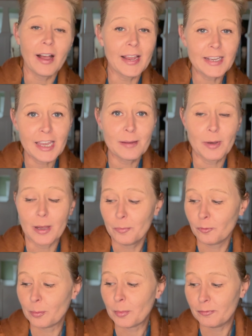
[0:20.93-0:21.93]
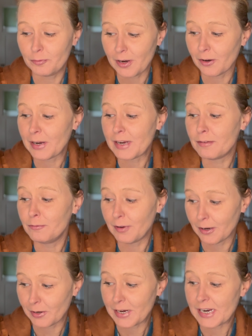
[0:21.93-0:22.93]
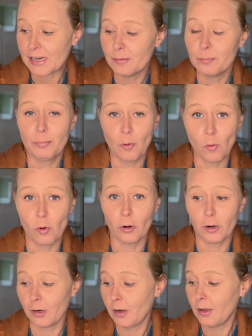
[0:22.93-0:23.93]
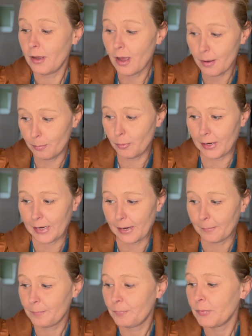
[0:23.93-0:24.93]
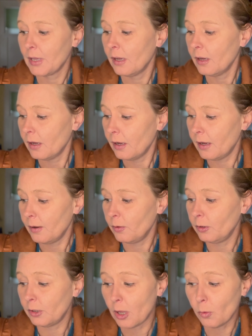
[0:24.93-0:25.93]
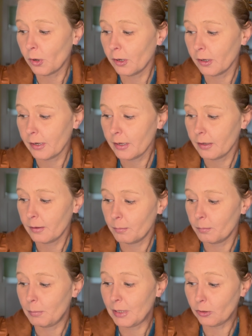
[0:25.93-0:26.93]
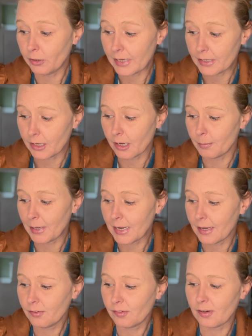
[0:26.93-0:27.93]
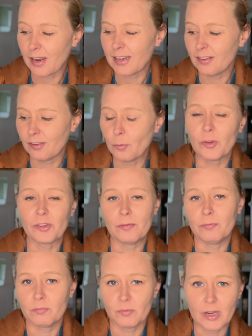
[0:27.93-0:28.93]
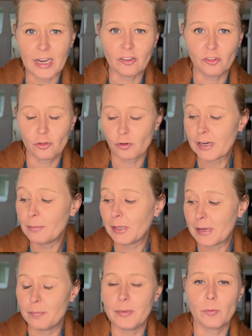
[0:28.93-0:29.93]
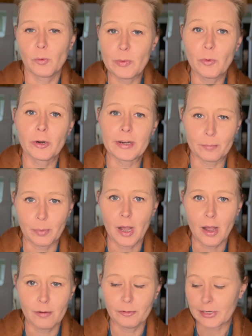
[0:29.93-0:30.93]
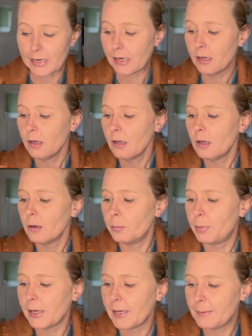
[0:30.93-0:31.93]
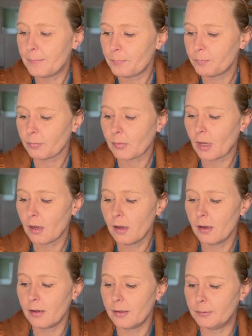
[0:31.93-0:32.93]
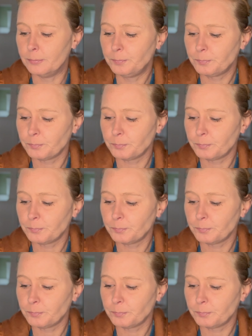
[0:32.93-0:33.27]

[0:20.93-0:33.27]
I came up from a very, very poor upbringing. Lower middle income, I guess. I guess it wasn't extremely we weren't in poverty, but uh,